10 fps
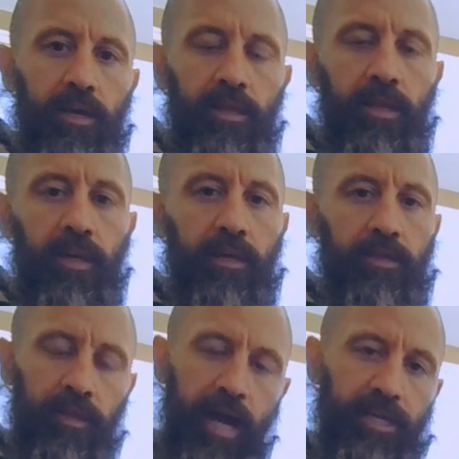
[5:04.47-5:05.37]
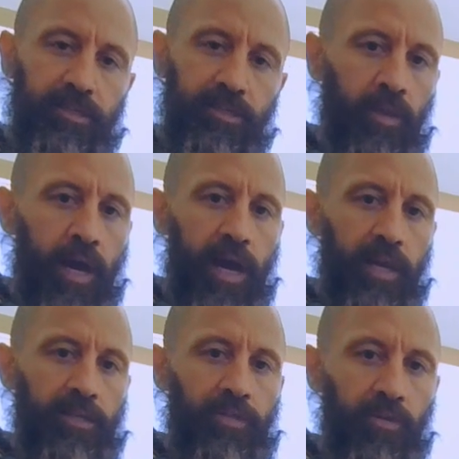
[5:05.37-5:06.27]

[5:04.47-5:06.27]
the last two lines,